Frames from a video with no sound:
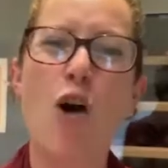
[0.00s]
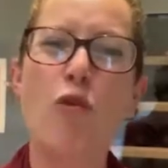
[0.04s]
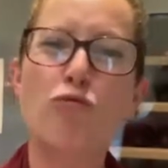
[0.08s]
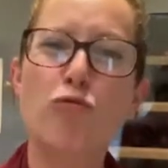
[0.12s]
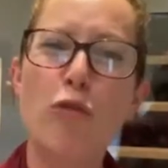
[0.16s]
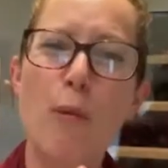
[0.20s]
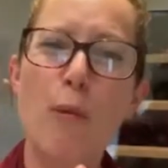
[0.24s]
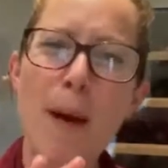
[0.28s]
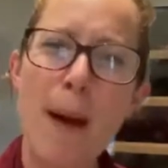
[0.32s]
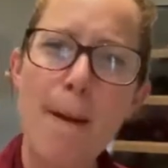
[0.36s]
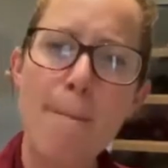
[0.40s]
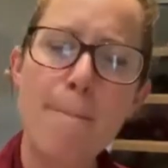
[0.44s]

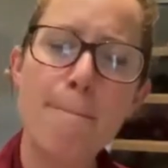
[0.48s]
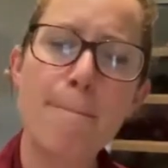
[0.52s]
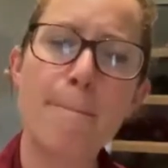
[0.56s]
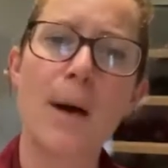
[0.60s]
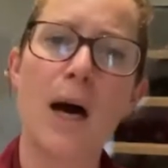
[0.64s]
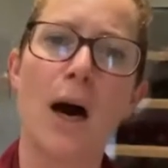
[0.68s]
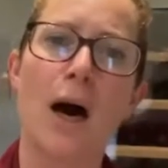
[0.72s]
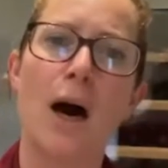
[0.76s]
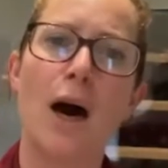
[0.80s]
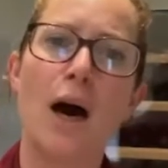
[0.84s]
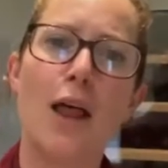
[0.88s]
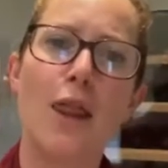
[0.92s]

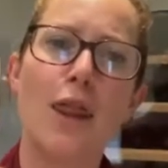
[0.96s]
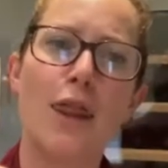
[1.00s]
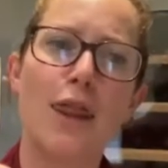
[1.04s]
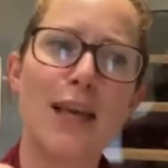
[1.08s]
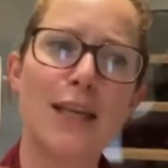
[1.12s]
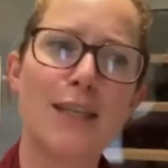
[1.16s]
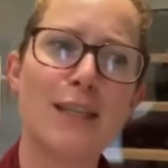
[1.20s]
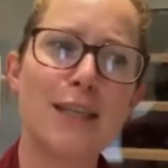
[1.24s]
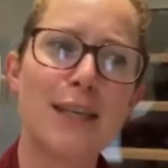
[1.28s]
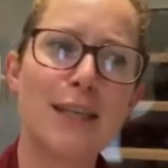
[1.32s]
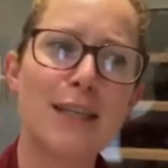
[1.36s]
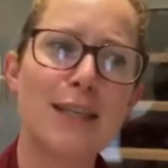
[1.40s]
Remember,
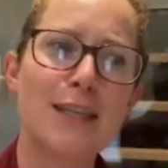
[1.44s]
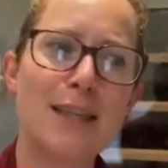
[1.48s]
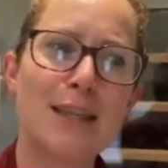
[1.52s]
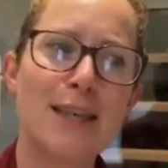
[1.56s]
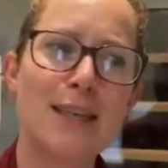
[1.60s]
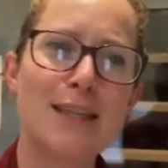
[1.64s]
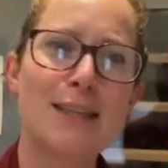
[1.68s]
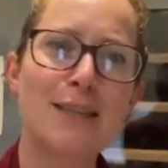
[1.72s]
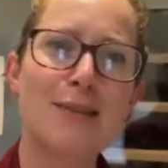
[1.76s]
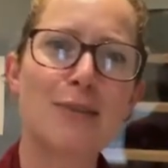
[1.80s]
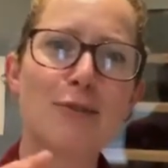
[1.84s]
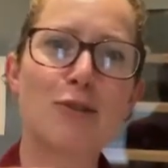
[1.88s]
this is
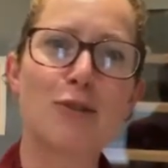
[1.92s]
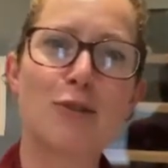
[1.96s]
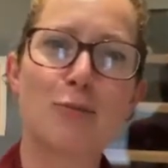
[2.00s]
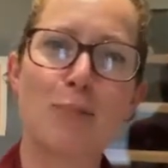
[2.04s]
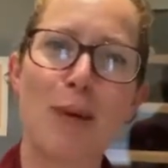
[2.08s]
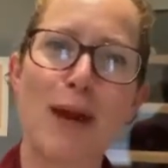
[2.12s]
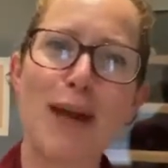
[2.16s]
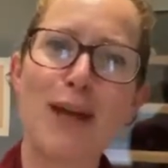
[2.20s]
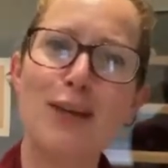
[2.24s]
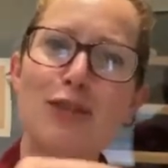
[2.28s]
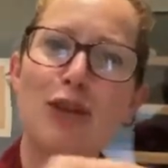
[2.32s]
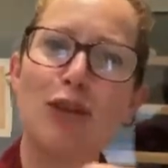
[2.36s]
a
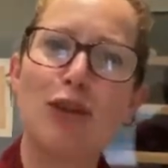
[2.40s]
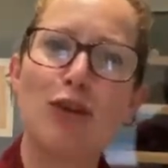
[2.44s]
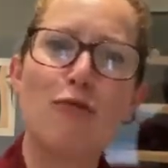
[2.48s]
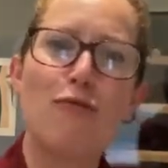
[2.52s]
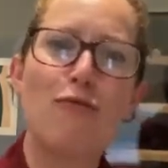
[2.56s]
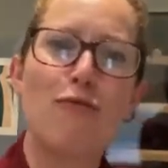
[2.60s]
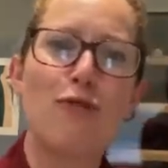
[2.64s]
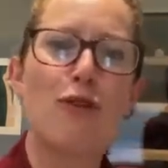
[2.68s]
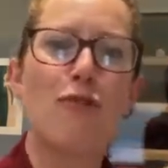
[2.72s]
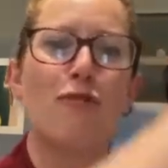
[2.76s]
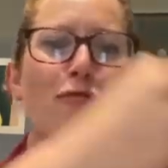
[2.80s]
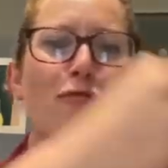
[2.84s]
space
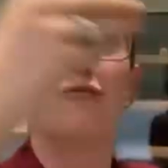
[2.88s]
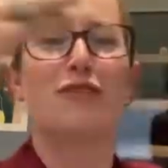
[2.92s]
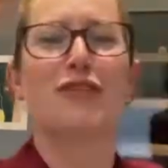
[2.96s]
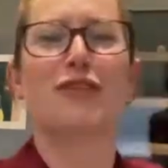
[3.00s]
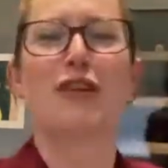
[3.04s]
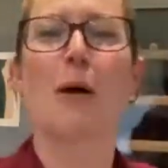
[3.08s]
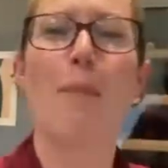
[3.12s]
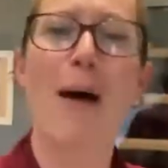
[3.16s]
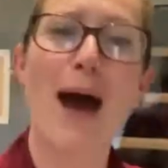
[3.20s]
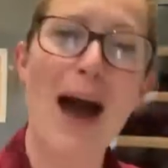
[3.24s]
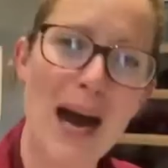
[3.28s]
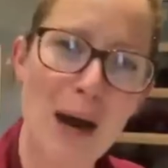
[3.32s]
you've
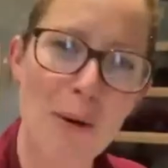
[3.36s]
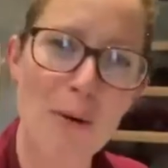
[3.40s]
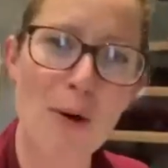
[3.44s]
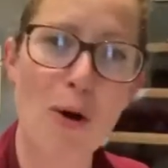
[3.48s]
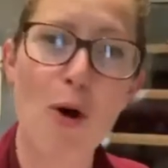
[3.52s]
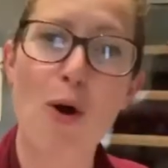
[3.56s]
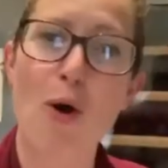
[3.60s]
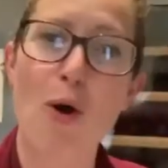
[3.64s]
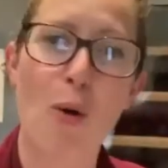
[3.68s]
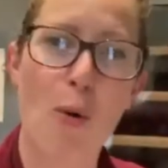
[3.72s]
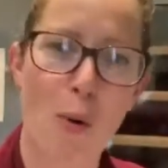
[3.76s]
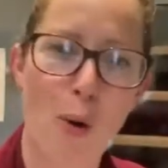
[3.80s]
somehow
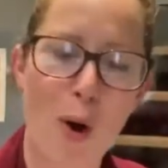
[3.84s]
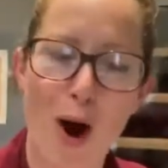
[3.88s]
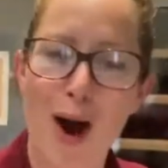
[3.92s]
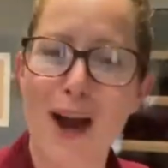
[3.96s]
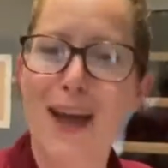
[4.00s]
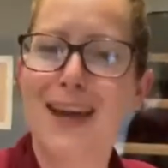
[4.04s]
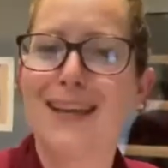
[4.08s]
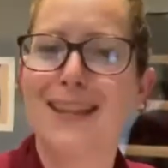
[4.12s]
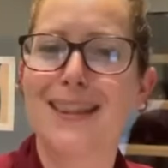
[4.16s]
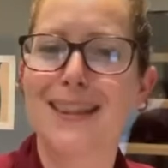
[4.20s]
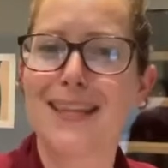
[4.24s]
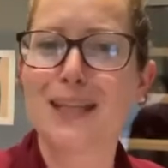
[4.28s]

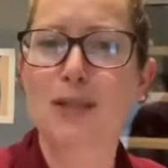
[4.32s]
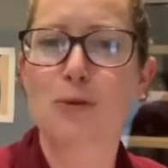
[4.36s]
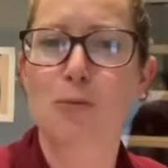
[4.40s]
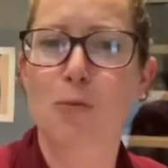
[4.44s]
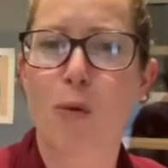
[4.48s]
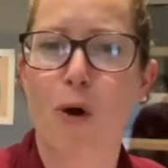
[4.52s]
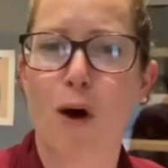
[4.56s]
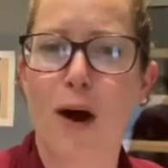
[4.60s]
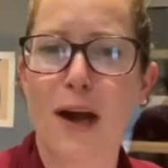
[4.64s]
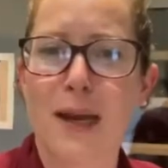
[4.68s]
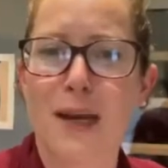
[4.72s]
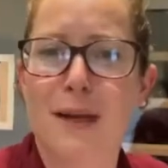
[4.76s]
acquired this
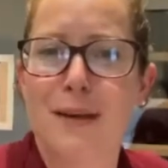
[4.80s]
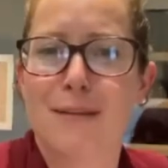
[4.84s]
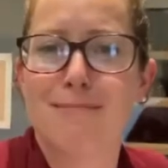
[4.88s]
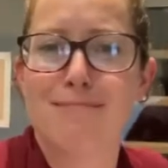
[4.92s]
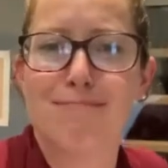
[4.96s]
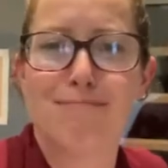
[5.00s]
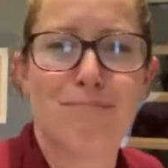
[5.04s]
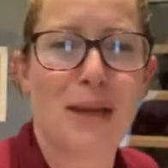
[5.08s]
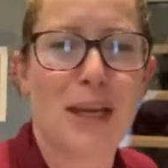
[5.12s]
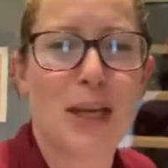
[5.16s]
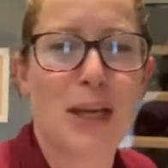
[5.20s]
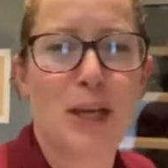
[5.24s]
wine
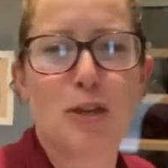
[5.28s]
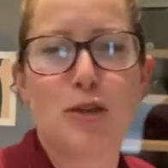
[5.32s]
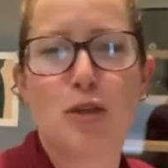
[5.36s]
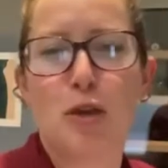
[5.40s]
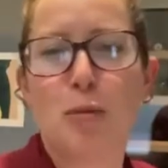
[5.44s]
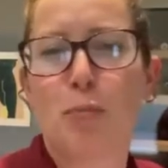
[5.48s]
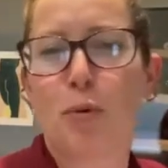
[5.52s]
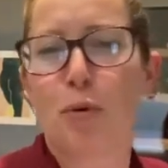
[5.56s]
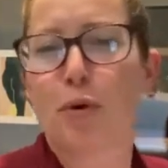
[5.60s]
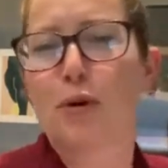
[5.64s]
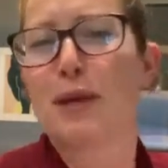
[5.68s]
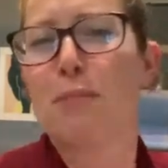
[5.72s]
because
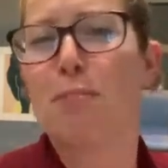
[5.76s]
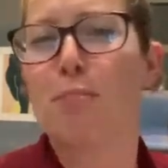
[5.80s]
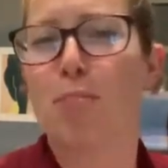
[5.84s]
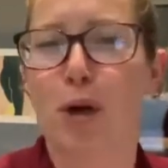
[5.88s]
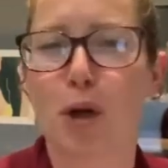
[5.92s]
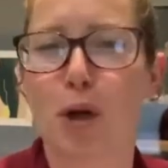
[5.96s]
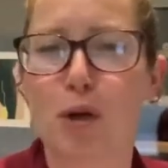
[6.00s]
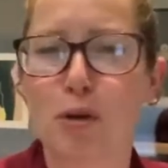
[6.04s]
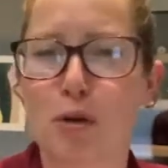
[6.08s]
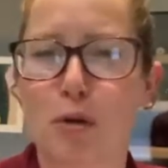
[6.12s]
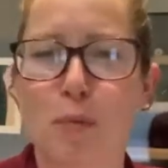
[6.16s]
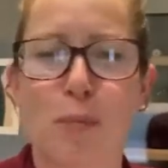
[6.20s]
you bought it in
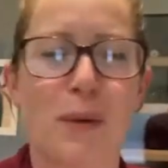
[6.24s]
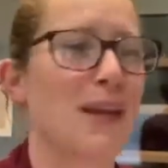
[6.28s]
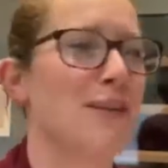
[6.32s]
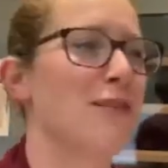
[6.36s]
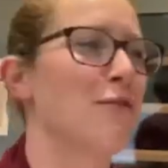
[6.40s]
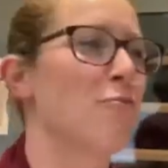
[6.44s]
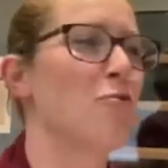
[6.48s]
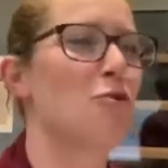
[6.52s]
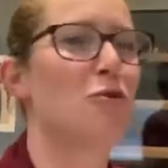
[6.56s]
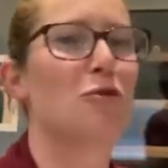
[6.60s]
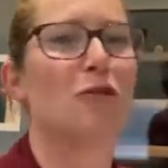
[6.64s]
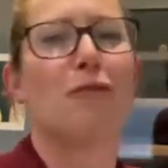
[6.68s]
bulk,
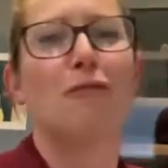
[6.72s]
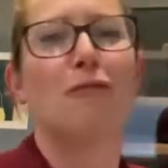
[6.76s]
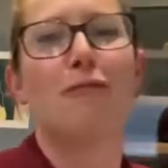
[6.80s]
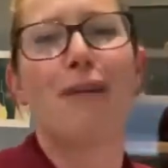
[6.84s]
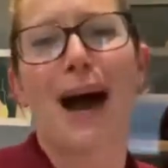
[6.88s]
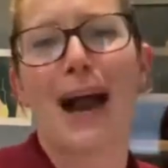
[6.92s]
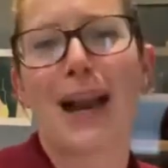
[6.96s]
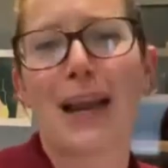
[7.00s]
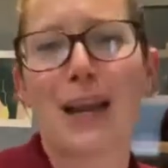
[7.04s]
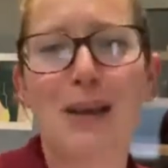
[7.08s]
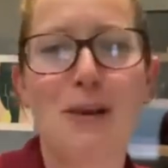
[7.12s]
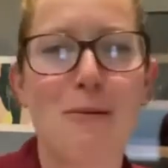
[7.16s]
because it was good
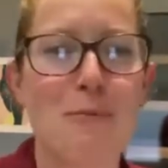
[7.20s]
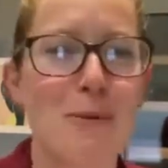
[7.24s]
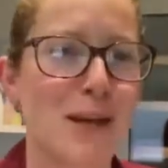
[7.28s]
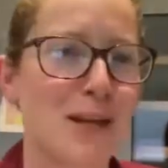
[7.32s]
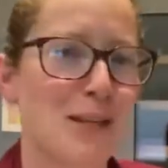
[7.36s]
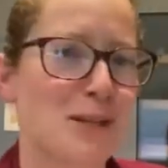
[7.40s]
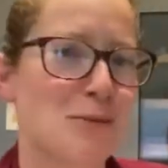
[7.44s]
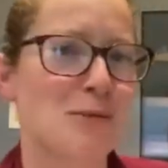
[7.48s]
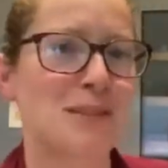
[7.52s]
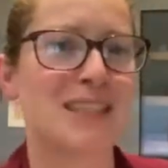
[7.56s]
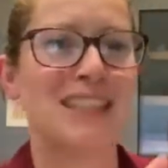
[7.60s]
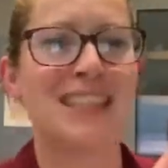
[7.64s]
value,
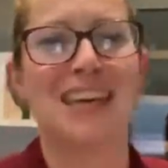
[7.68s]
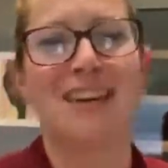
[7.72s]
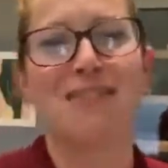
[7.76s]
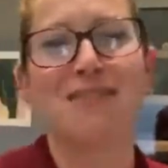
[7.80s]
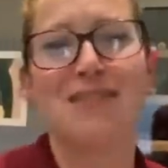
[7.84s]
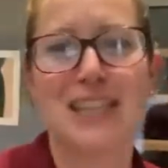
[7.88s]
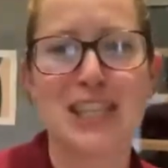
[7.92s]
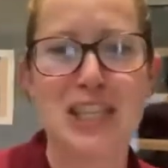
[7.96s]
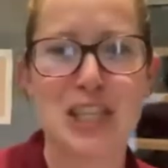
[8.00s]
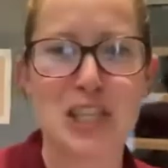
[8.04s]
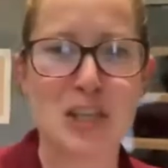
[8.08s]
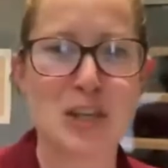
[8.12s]
because it was
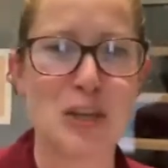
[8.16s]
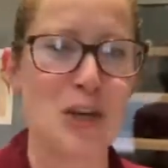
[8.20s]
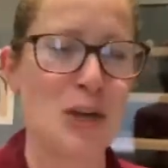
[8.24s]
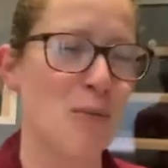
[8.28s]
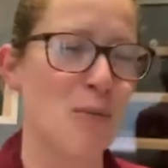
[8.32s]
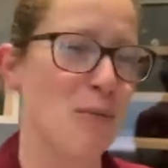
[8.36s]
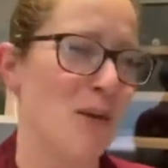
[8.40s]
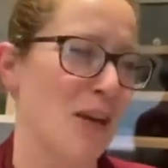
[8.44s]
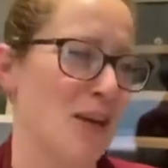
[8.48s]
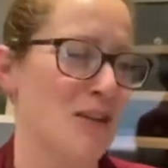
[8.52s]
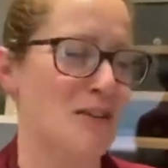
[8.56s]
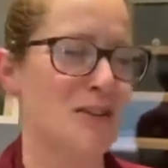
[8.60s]
gifted to
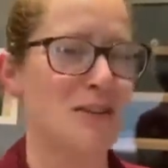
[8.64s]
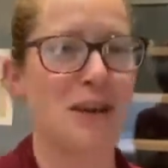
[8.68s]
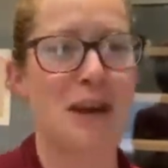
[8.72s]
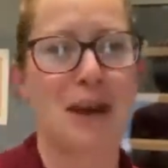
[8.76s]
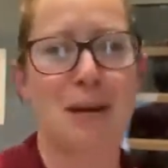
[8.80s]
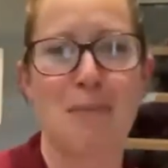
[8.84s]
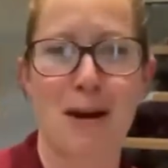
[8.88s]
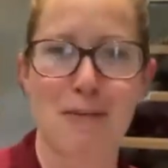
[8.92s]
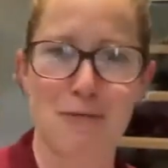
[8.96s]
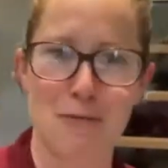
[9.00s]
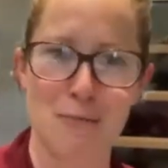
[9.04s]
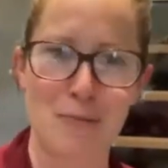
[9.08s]
you, because you
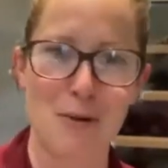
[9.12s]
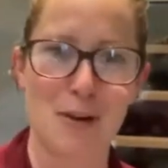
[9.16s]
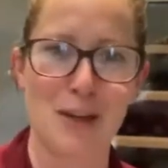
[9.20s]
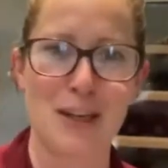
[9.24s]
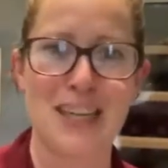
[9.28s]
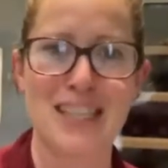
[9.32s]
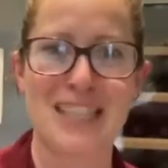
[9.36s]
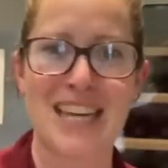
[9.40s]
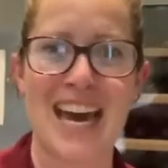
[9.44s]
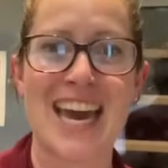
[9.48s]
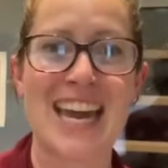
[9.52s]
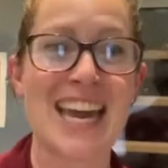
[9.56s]
came back from
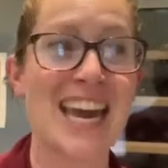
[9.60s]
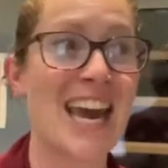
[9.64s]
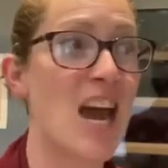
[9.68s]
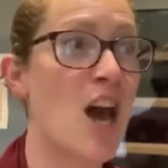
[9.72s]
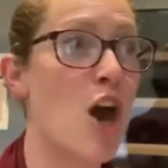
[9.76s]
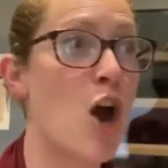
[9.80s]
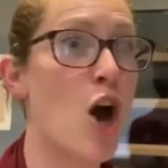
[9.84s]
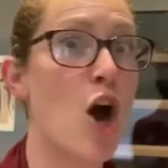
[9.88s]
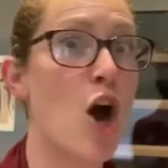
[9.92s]
holiday.